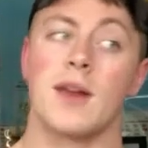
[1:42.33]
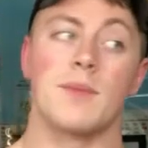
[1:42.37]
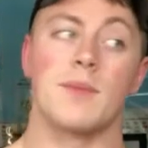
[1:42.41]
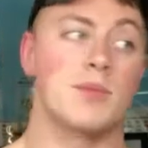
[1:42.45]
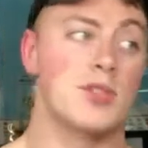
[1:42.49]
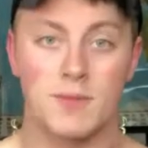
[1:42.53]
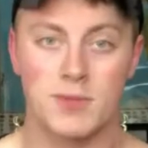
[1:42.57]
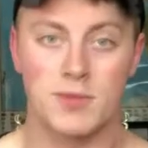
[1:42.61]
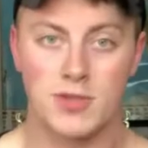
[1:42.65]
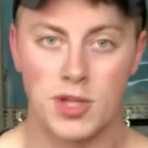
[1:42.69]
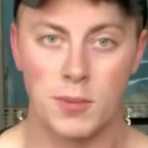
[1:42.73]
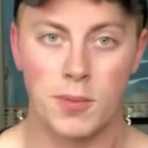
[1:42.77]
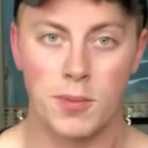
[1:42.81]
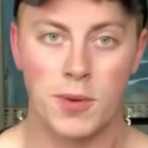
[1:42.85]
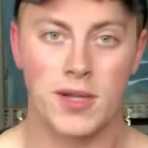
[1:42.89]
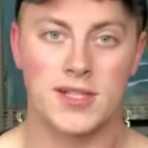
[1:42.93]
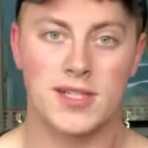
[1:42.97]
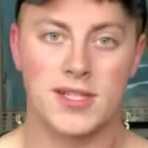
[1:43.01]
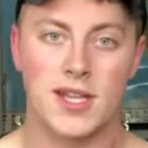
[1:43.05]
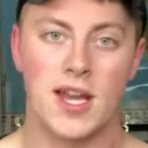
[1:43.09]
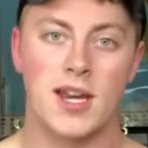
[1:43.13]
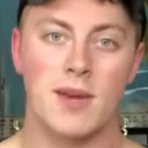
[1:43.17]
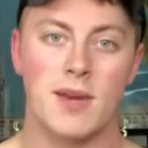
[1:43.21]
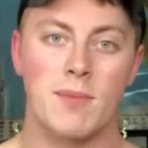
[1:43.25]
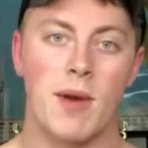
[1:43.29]
and I'm super
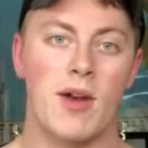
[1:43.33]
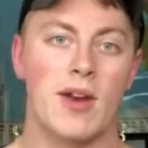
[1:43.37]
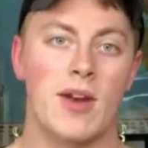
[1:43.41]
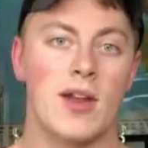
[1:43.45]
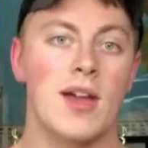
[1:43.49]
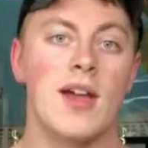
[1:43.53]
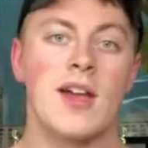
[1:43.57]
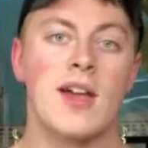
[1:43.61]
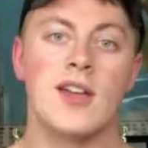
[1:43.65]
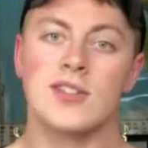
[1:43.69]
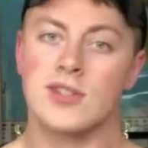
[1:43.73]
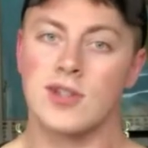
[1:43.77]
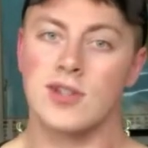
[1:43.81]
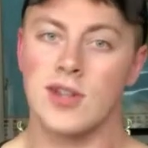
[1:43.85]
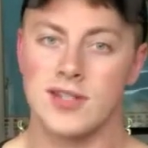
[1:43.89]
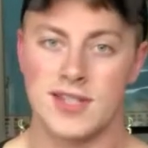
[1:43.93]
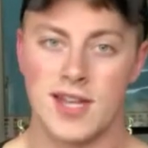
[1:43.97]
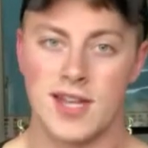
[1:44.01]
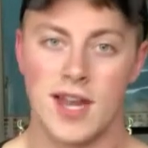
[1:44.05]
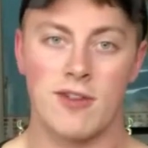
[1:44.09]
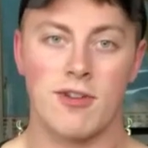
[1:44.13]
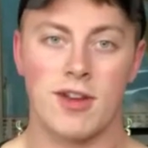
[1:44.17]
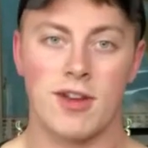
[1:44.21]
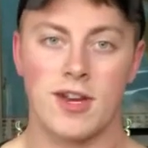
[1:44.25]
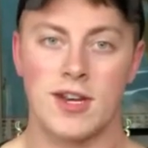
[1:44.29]
excited about it, so
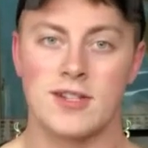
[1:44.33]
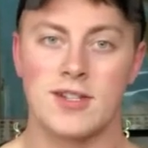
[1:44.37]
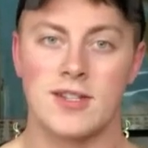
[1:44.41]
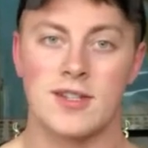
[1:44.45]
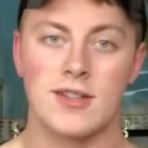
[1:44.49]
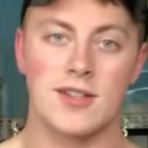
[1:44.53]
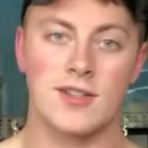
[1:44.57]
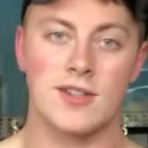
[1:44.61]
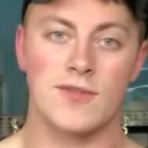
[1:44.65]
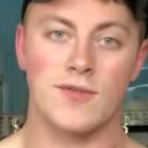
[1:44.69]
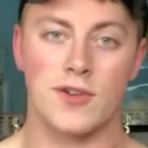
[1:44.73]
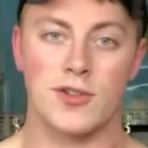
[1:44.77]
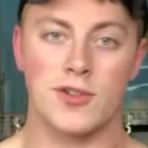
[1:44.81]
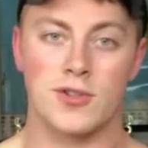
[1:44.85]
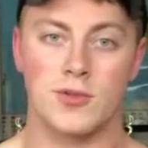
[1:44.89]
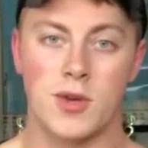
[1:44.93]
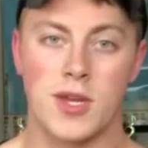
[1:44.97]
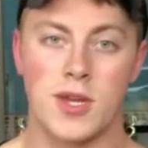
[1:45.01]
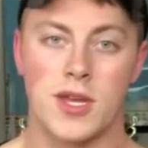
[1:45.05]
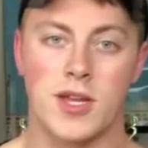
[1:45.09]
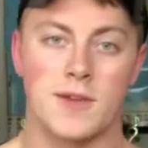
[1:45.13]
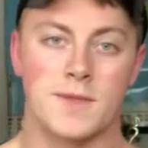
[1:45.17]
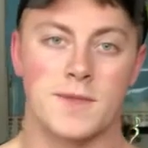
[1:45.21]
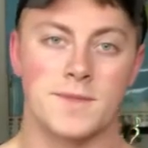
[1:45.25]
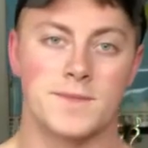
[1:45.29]
let's get right into this first
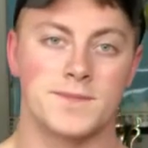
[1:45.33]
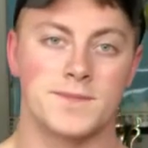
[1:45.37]
week.